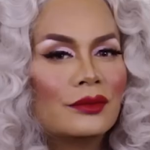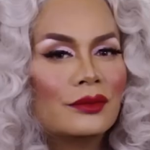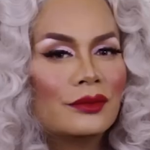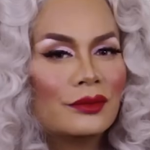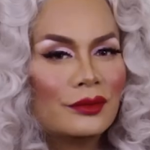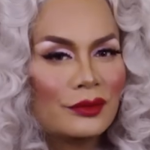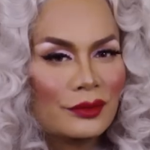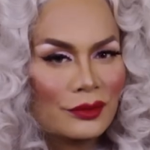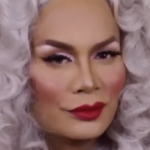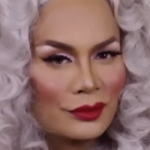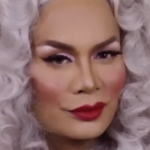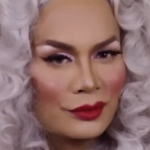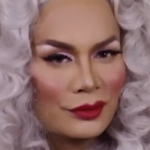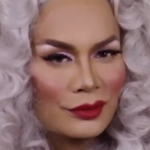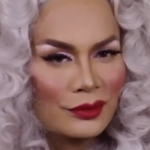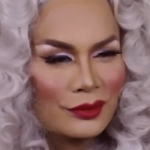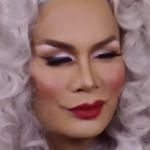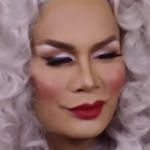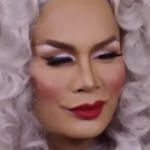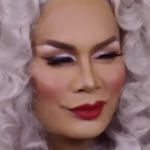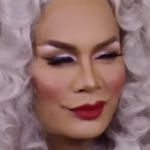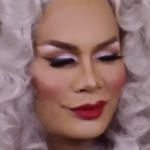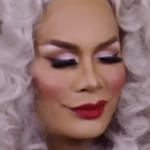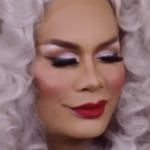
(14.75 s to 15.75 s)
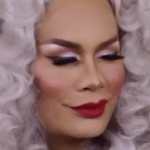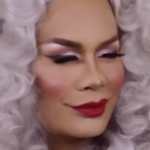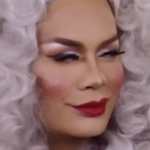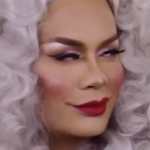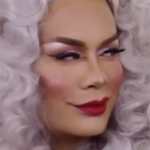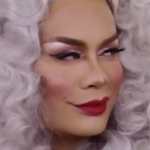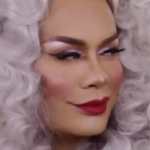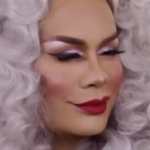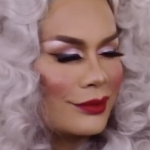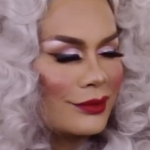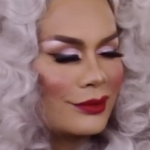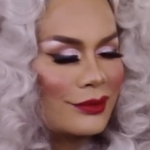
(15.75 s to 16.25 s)

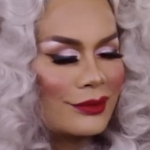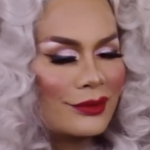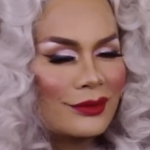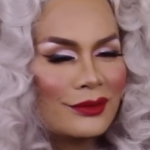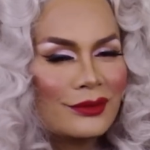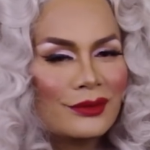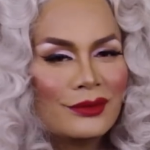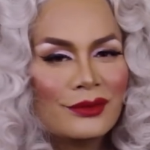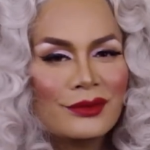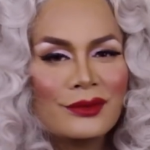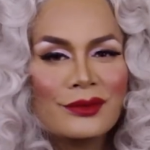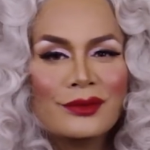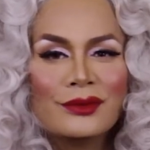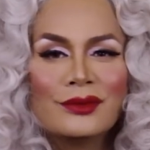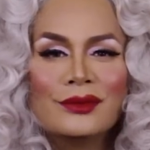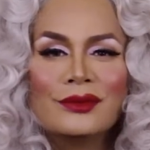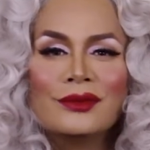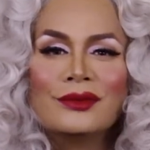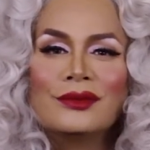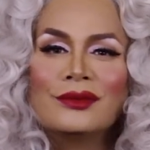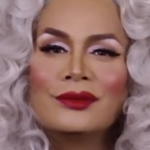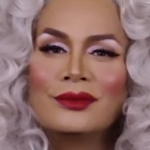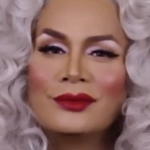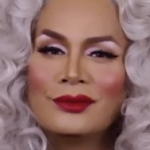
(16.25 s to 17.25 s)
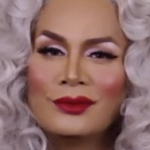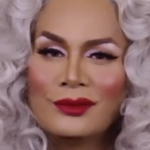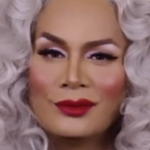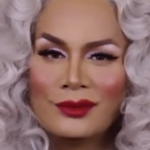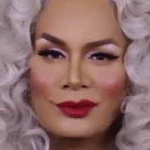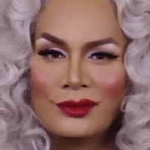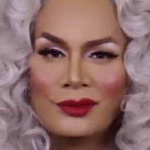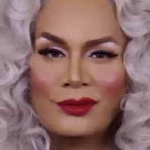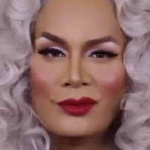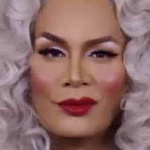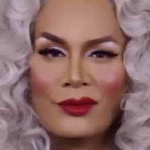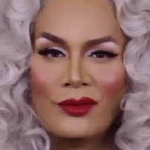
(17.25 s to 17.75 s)

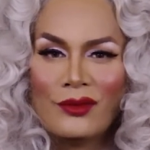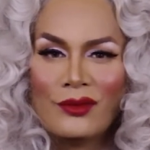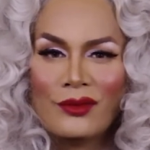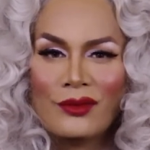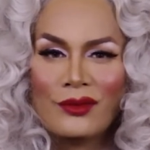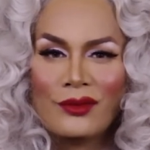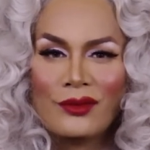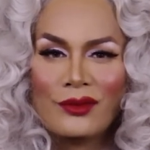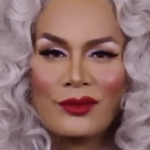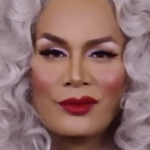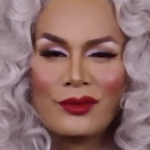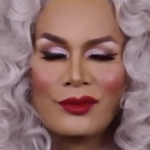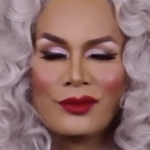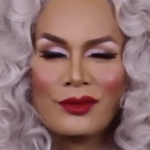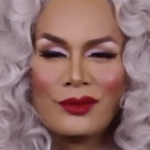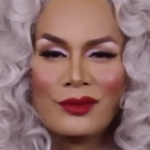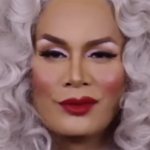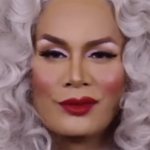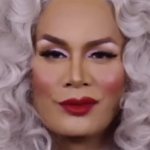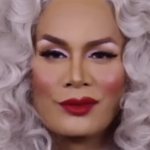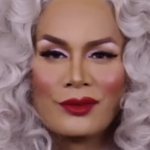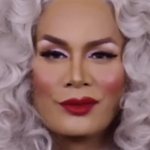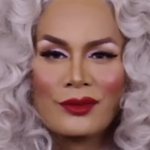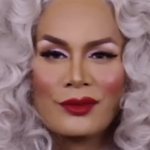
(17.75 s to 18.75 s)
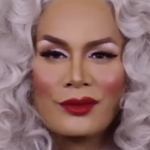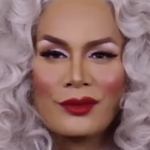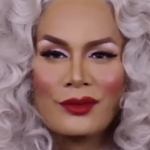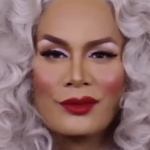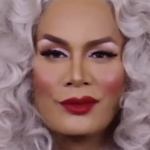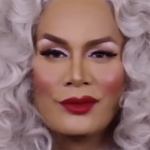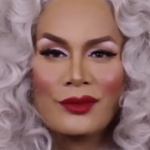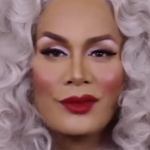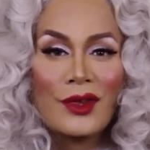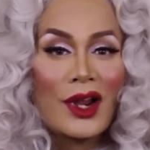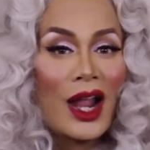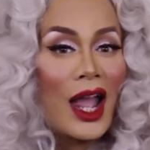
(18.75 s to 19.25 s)

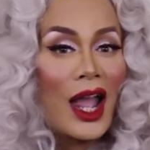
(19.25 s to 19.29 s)
The person shown says nothing.